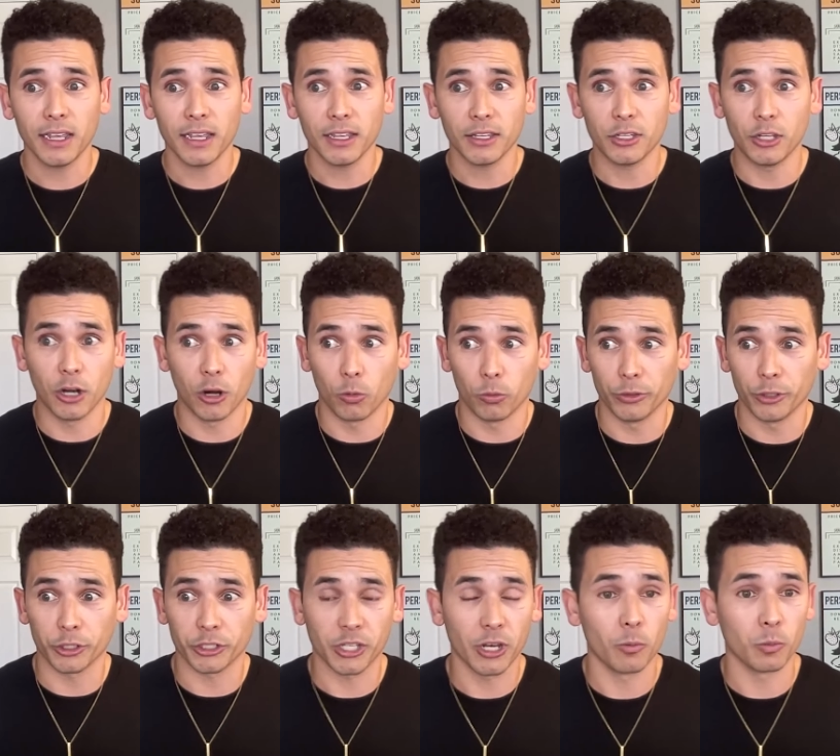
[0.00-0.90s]
you know
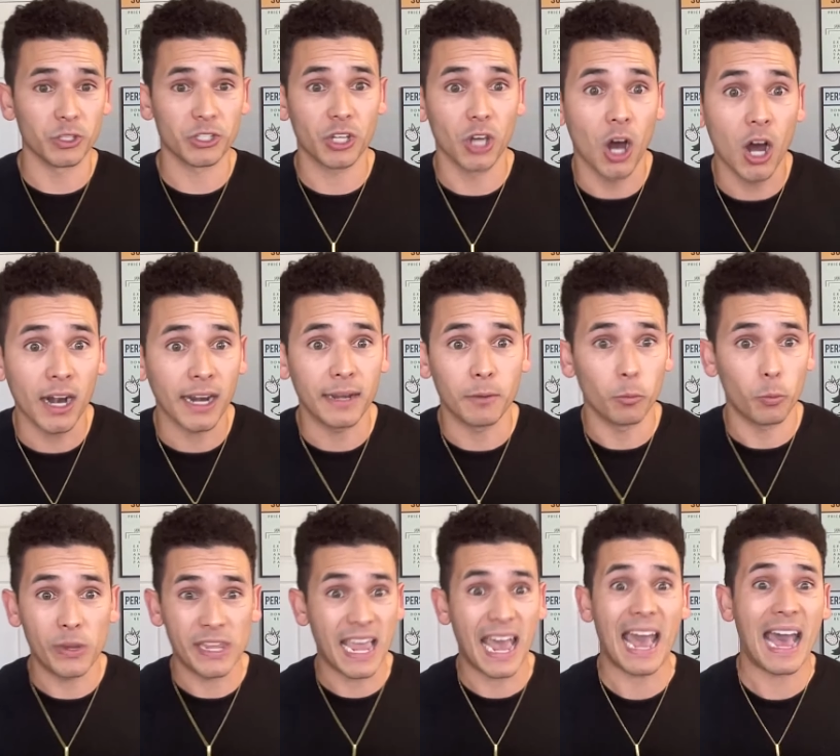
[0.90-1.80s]
your son was gone and
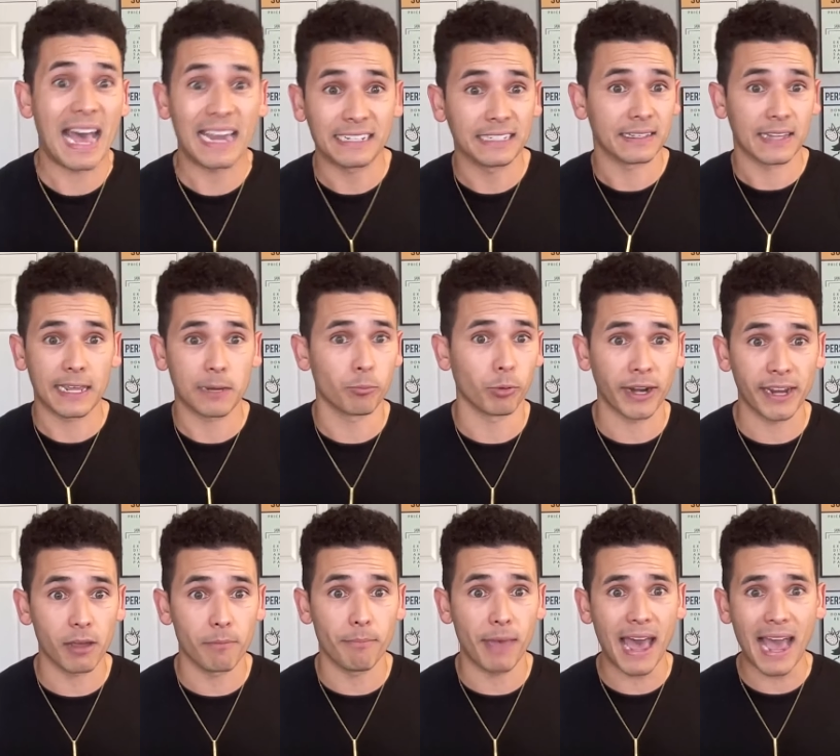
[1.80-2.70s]
we had to like
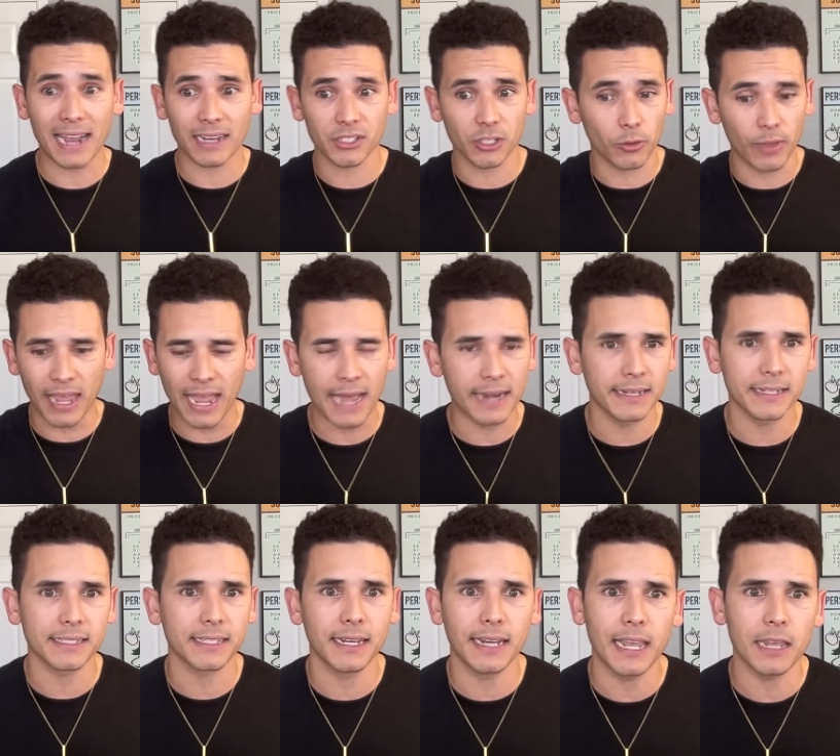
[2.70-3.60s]
bring him back so they had to
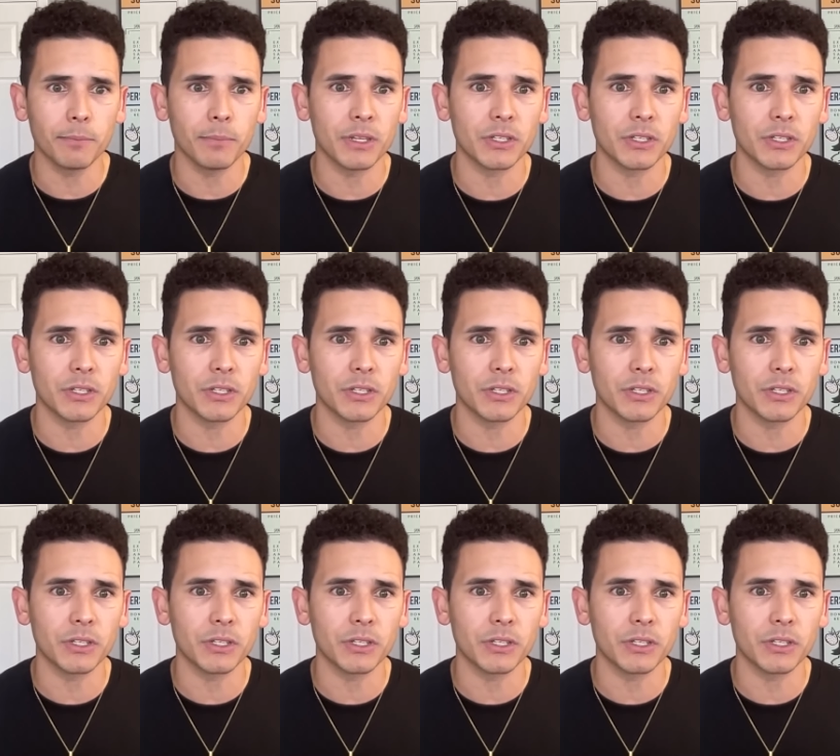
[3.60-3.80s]
sedate mm-hmm.